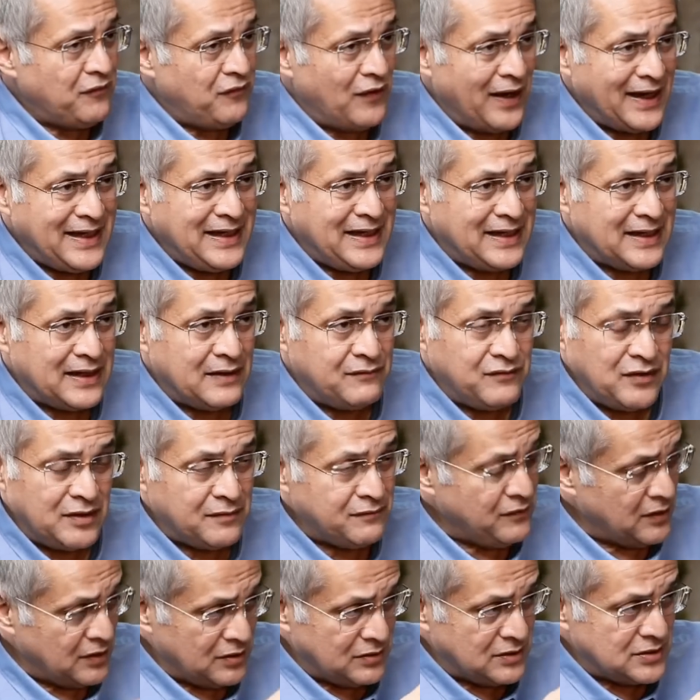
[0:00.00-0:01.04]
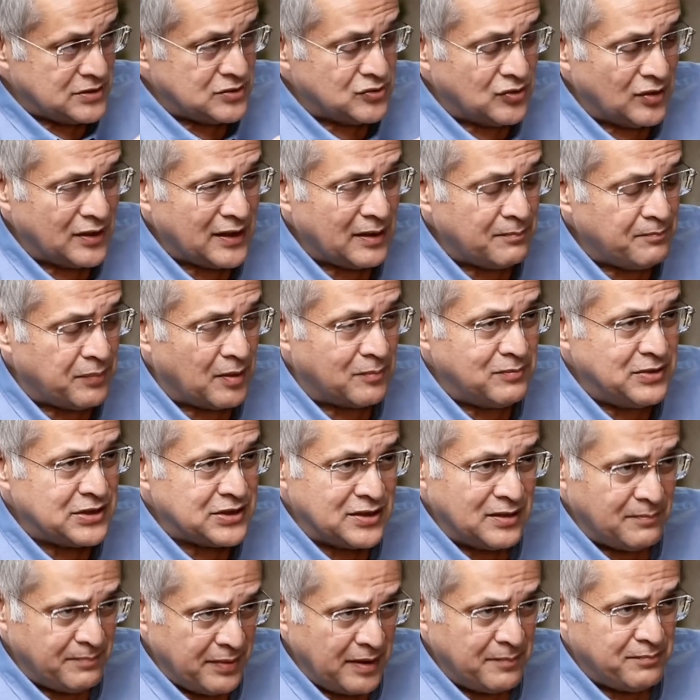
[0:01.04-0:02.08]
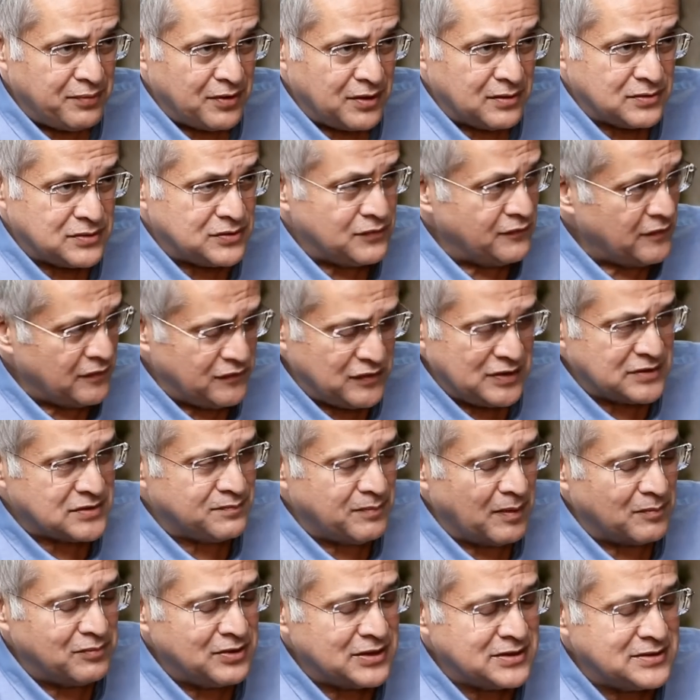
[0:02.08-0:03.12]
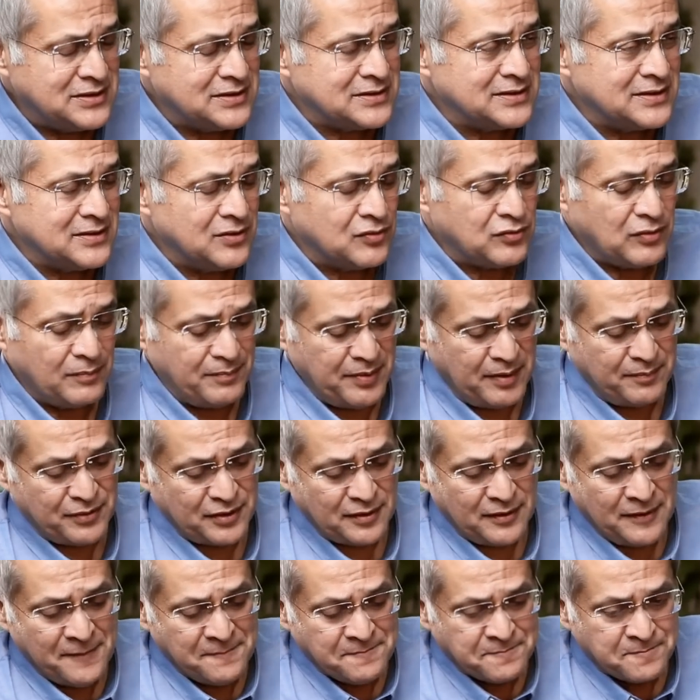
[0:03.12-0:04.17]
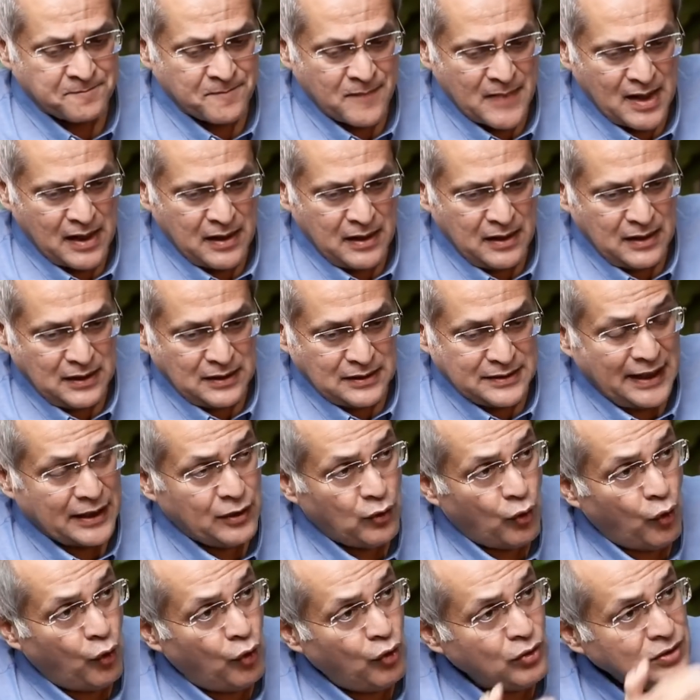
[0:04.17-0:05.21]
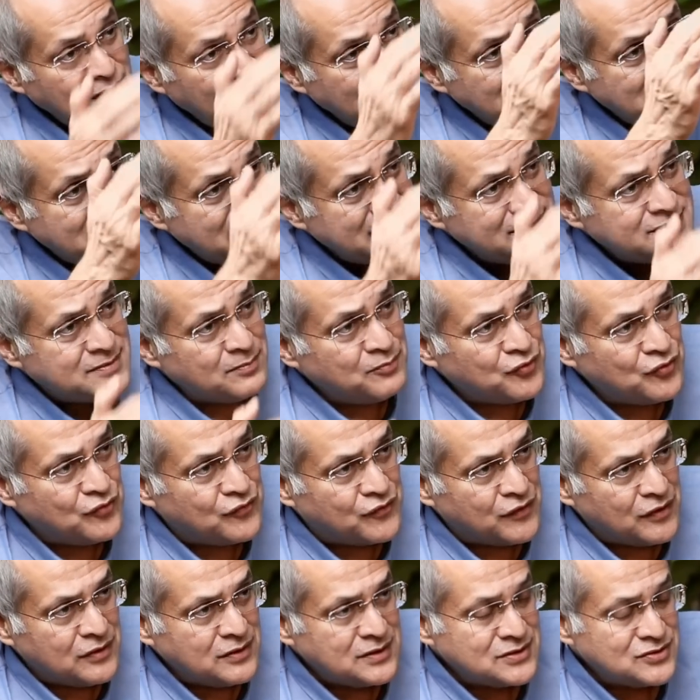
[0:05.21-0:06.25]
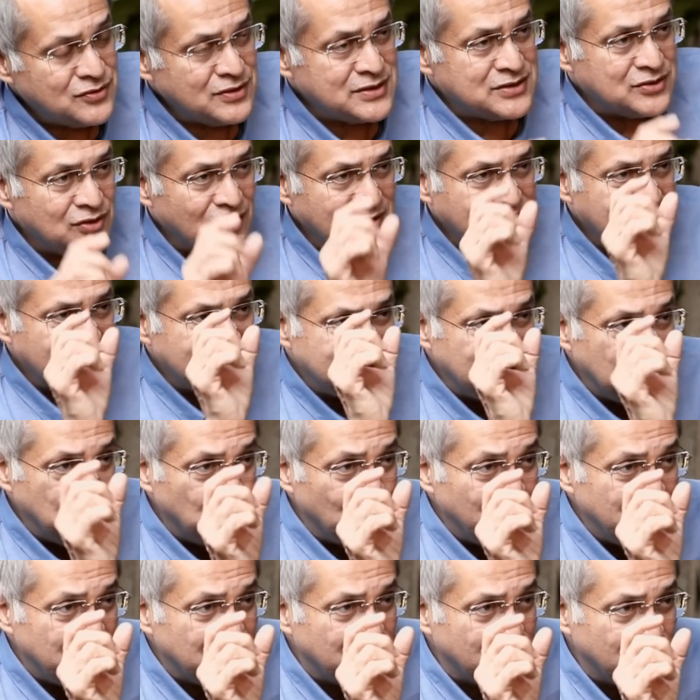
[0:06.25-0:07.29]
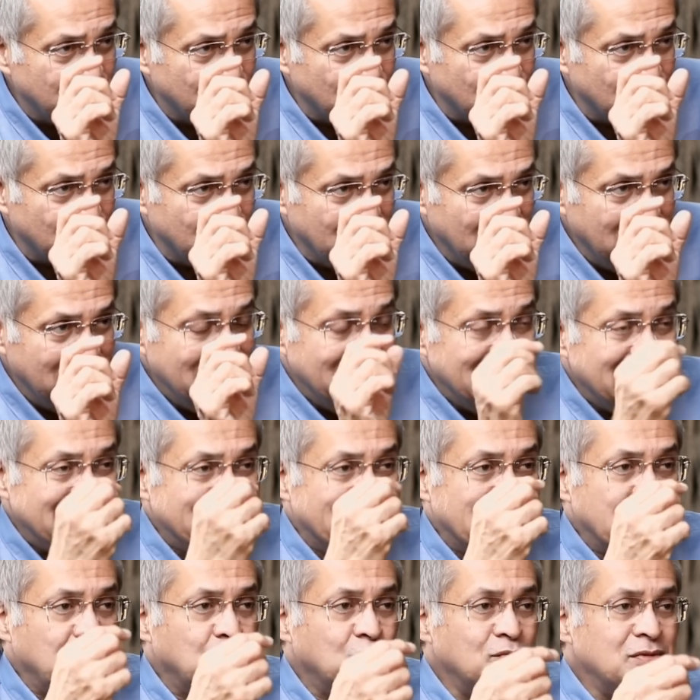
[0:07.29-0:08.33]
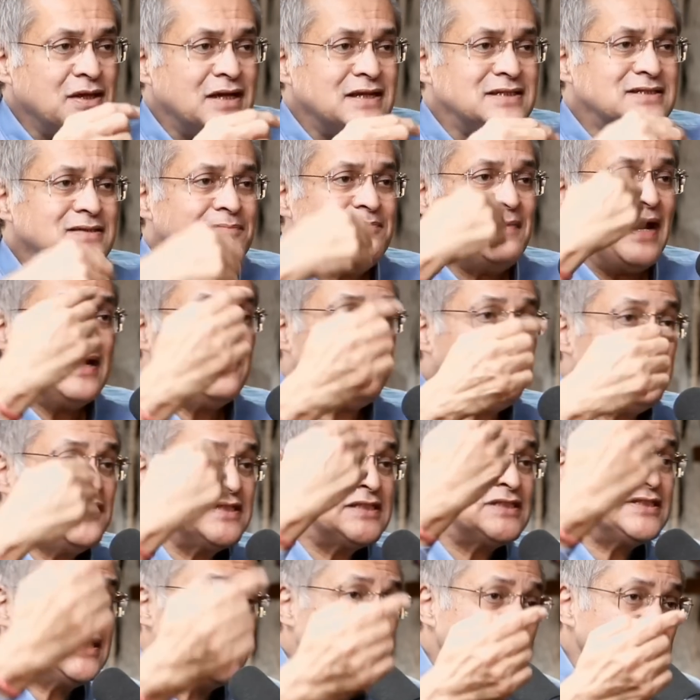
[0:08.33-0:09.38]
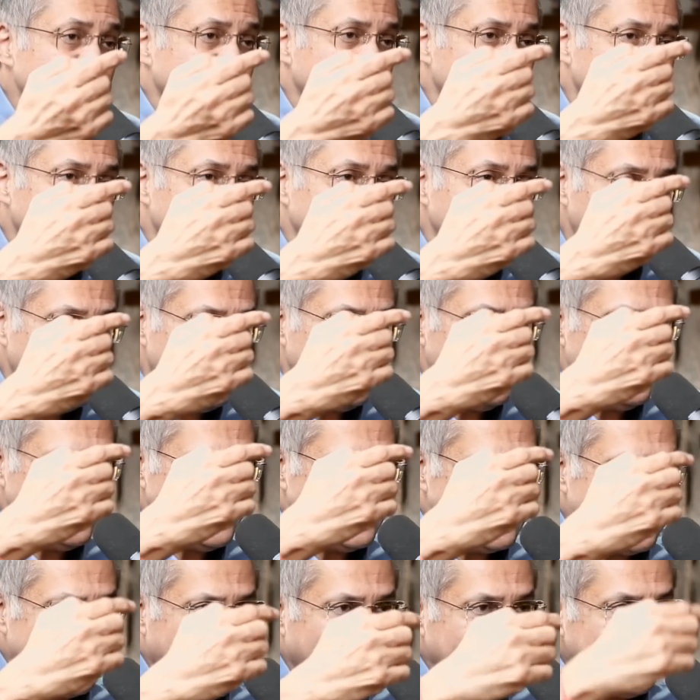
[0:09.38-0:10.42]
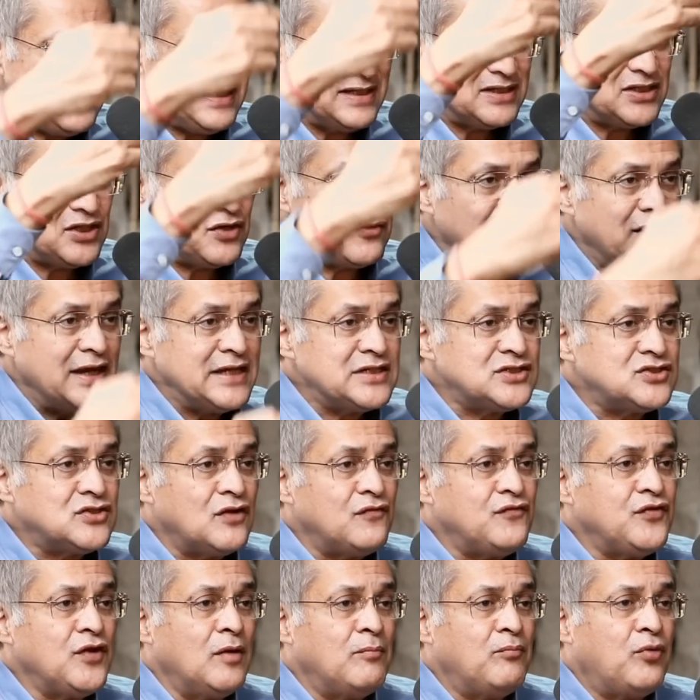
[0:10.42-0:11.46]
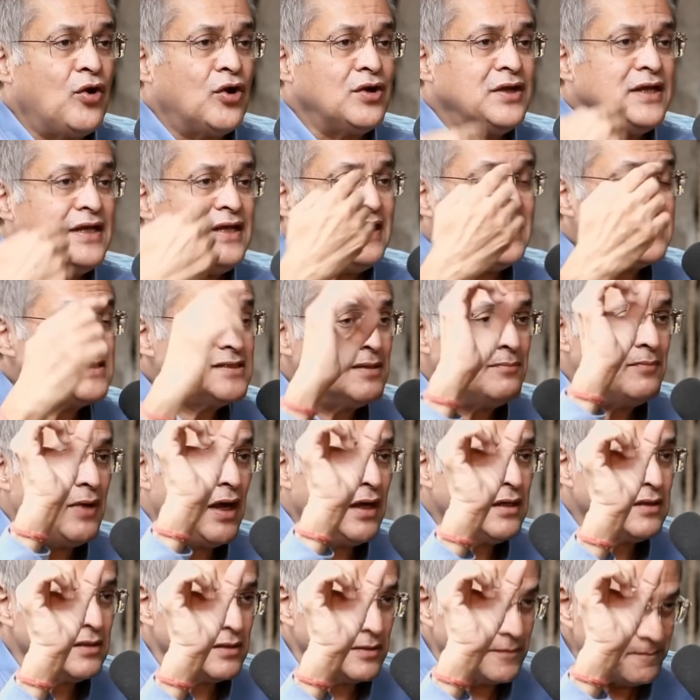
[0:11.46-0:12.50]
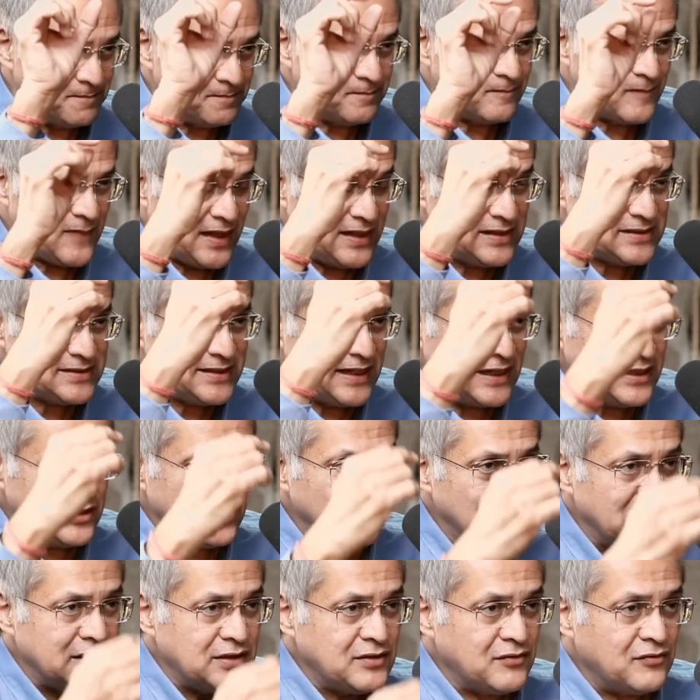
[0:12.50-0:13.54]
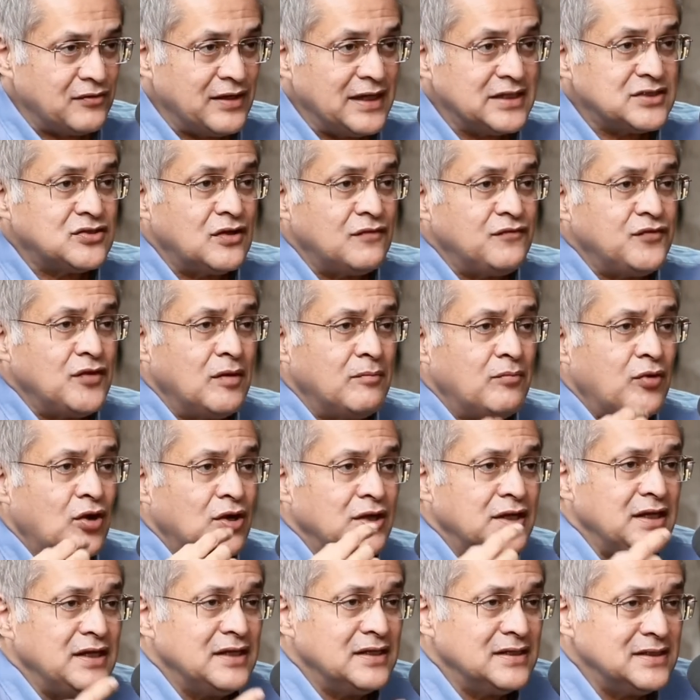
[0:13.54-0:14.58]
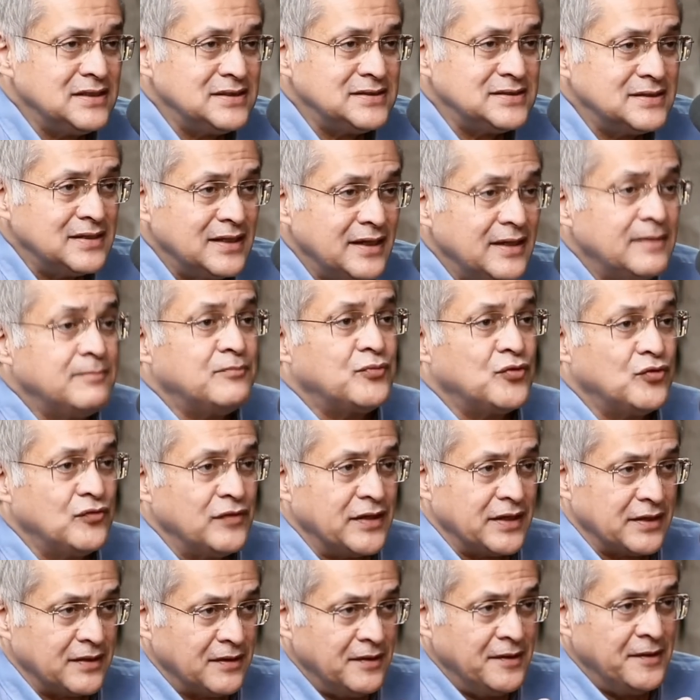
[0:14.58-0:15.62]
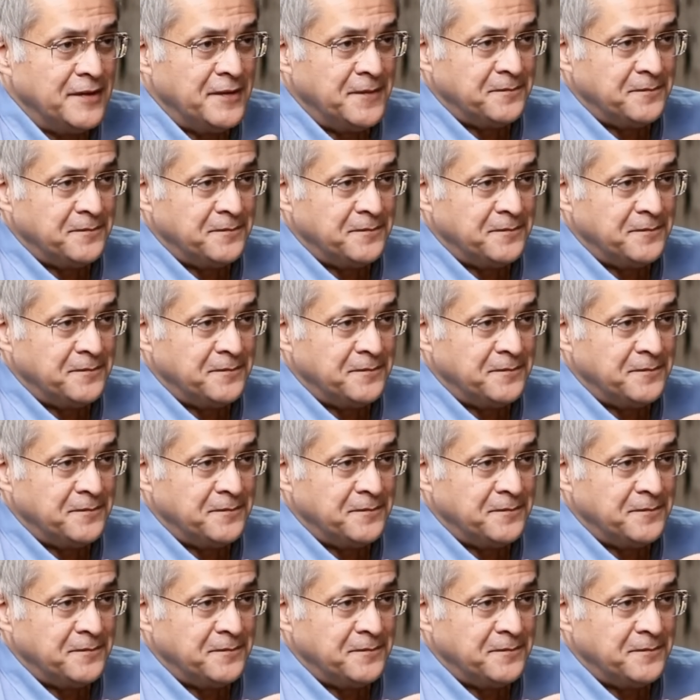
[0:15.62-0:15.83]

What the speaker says: we are finding, and we have, you know, this is going to get published in a paper. So we've just published this into a paper, that all these things improve. So it's not just telomeres improve. Telomere is a manifestation that the rest of your body, it's a marker. It's telling you that the rest of your body is improving.